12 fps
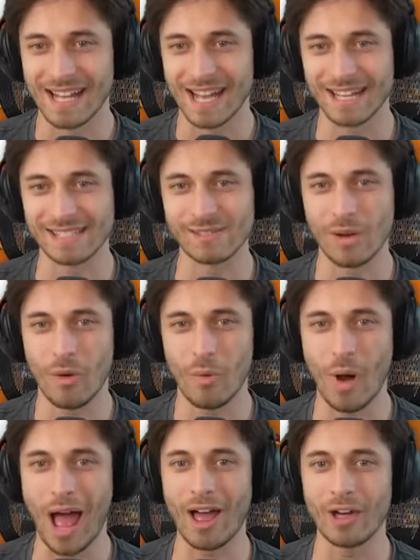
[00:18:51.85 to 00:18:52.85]
I guess yeah,
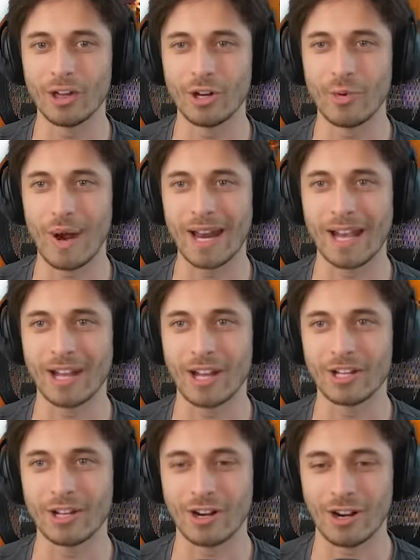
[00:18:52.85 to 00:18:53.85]
while yeah. you're waiting
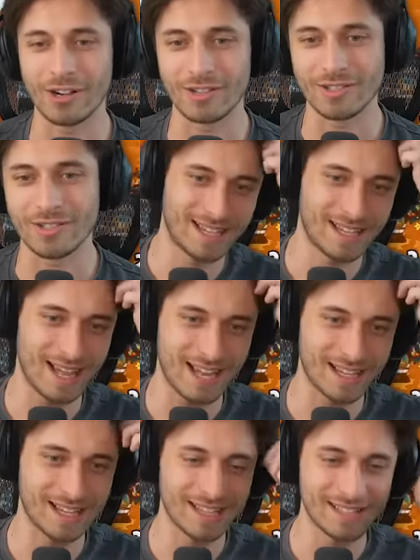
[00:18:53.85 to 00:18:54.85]
on yours. Okay.